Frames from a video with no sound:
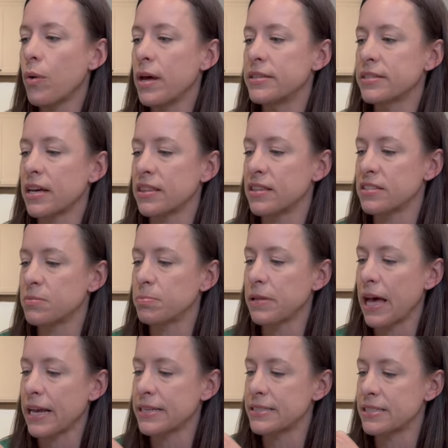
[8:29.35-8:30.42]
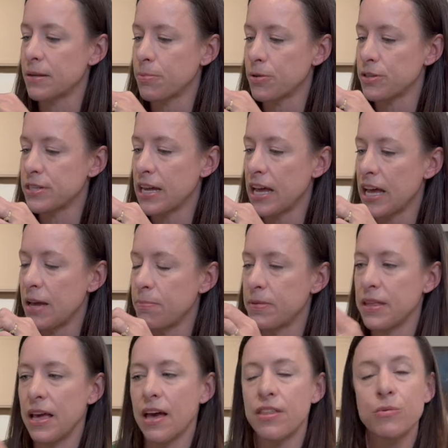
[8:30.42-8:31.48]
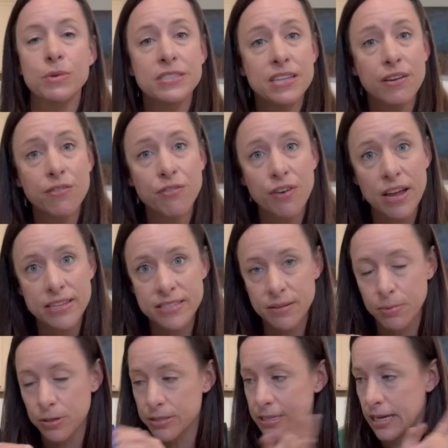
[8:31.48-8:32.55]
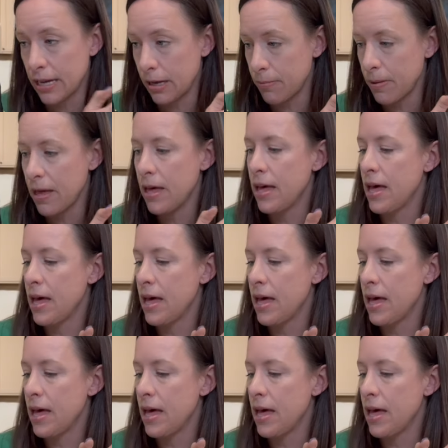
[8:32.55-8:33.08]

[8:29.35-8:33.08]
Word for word: It's got this black zipper tape. The other ones have red zipper tape.